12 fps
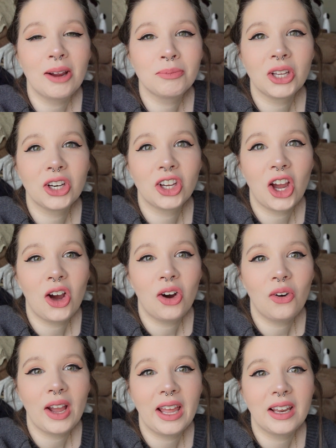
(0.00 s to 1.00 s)
I'm gonna go
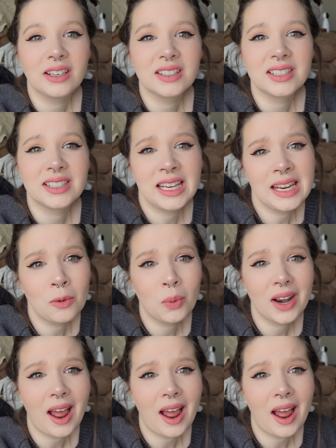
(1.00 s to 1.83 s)
and see what